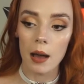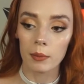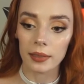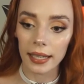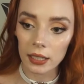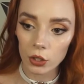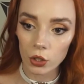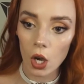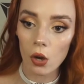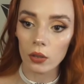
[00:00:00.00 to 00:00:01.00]
getting to
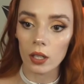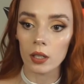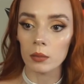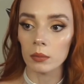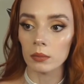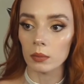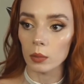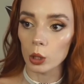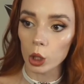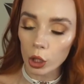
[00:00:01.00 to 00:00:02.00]
know them,
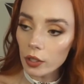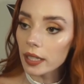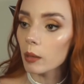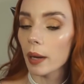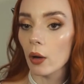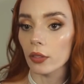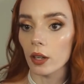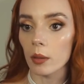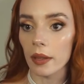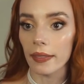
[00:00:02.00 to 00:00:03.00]
learning about
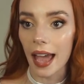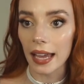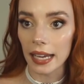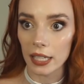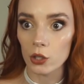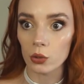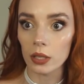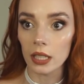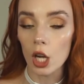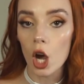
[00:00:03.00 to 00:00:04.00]
them, and that
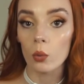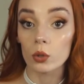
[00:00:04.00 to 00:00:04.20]
history was